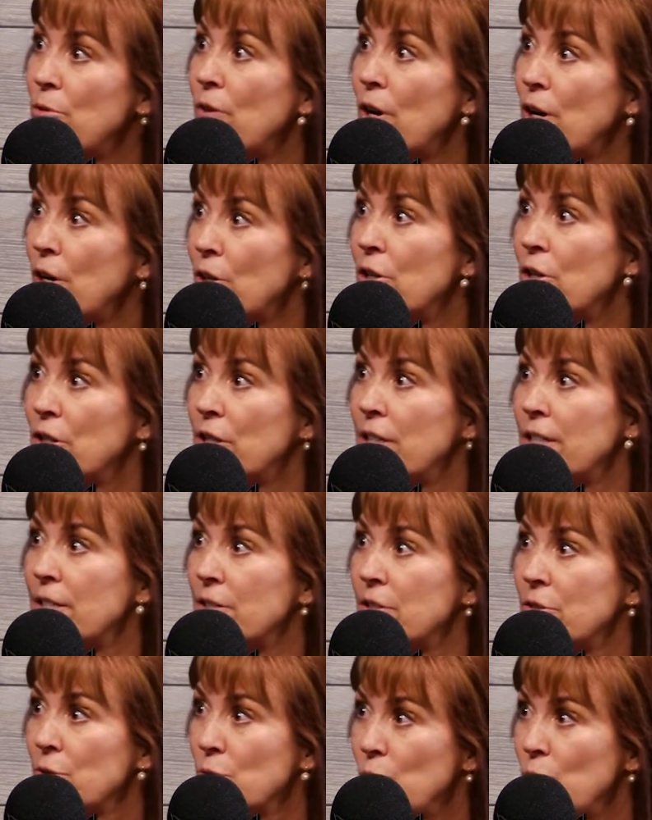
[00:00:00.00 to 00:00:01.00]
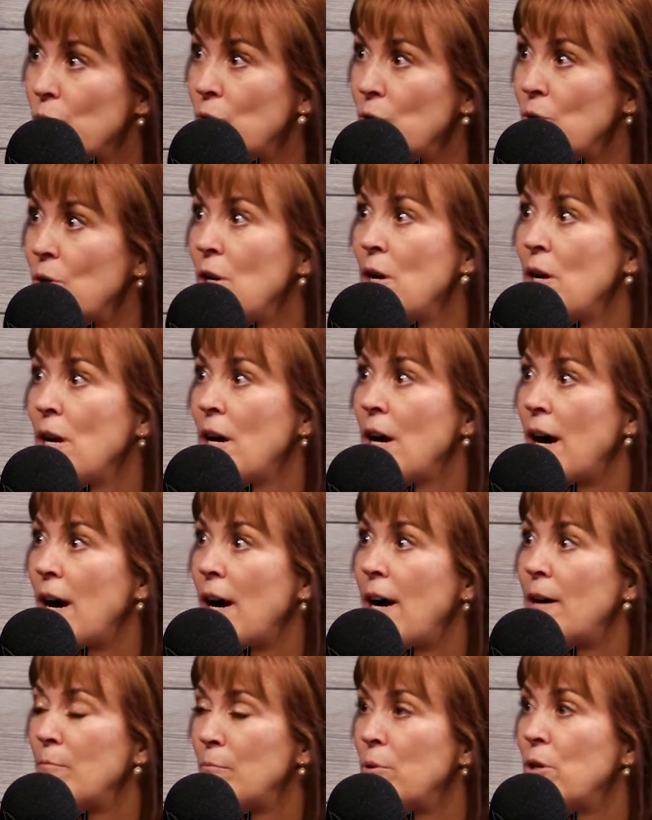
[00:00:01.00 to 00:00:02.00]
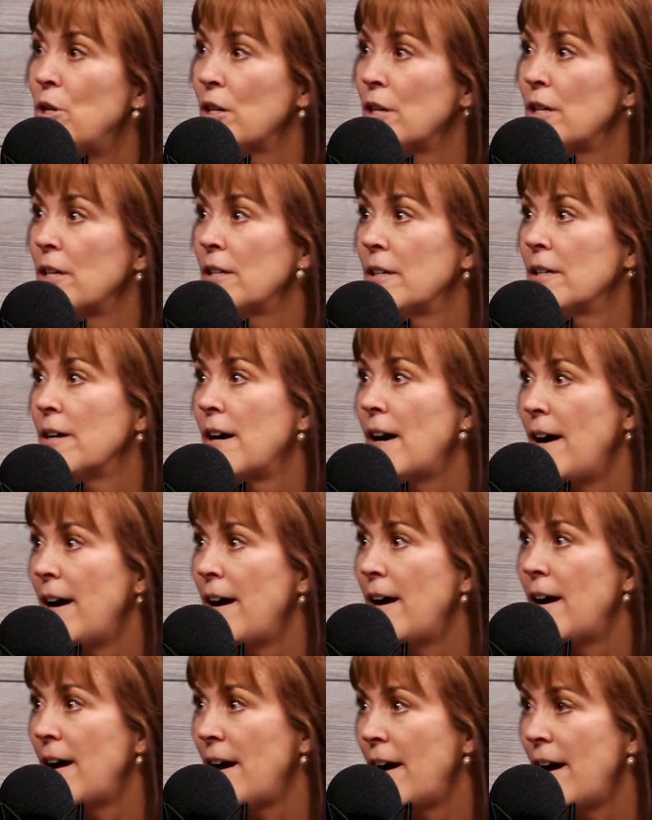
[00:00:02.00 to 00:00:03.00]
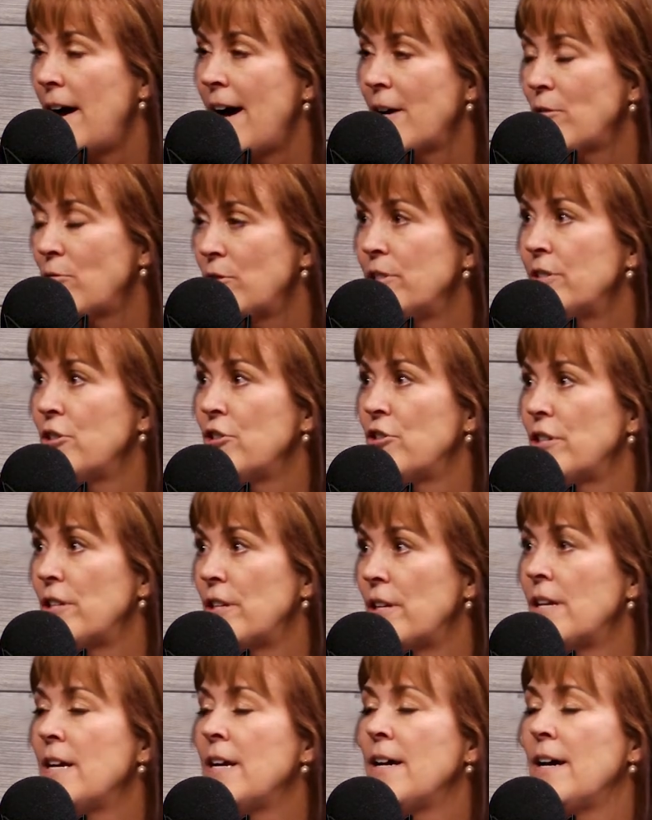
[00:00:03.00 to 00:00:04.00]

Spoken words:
our current school book acquisition